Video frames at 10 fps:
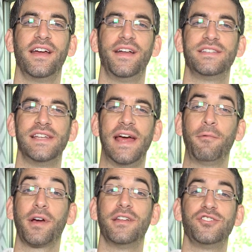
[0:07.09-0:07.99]
and today
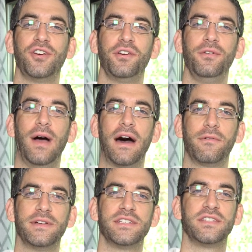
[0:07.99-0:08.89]
we're going to show you how
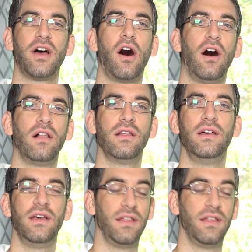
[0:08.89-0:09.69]
to install